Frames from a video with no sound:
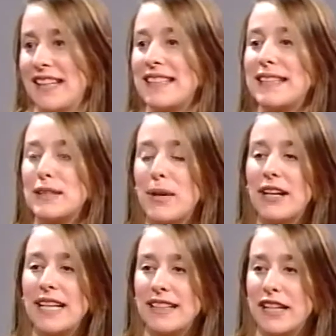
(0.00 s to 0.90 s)
This is where
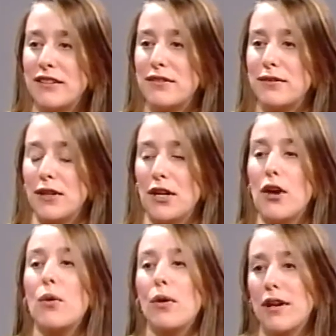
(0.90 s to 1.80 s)
he lived for a
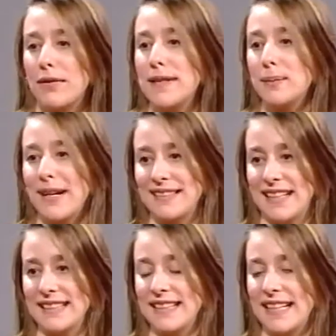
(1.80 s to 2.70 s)
quarter of his
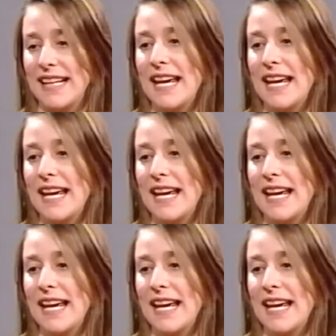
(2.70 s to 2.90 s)
presidency,